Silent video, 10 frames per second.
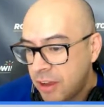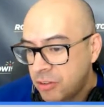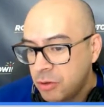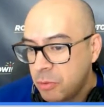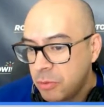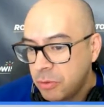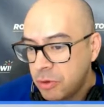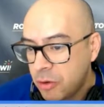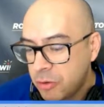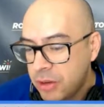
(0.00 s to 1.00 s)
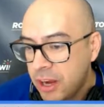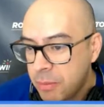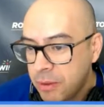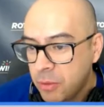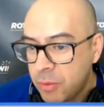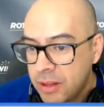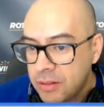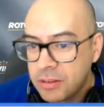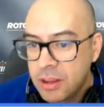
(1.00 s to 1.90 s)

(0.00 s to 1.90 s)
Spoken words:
If we cared about the wins,